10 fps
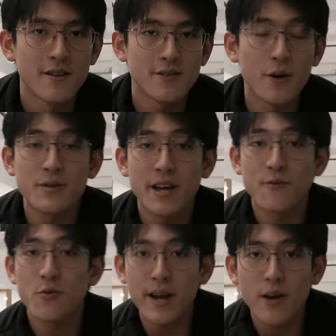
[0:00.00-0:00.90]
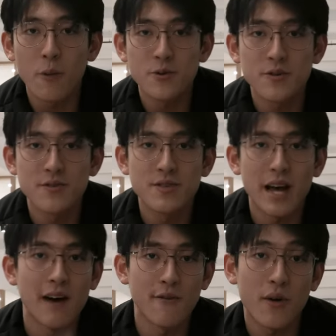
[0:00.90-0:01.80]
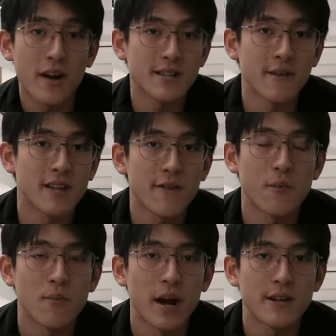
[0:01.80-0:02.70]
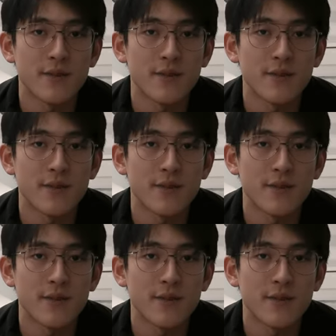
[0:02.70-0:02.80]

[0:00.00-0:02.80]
Those have great options at a variety of different price